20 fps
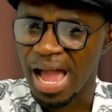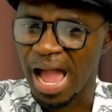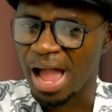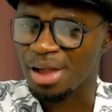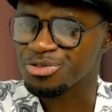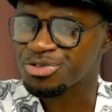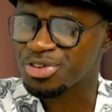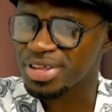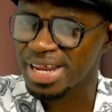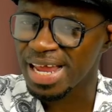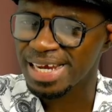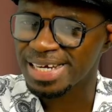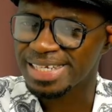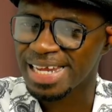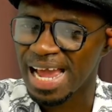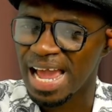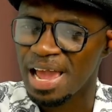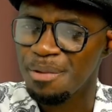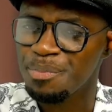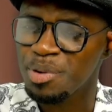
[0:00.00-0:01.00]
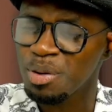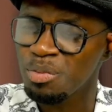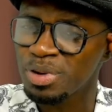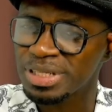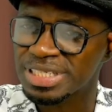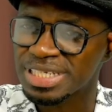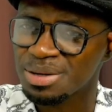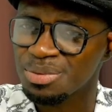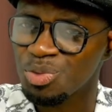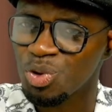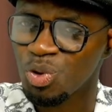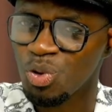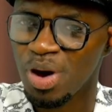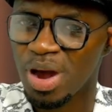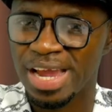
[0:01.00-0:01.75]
adwene da ebimutri mu no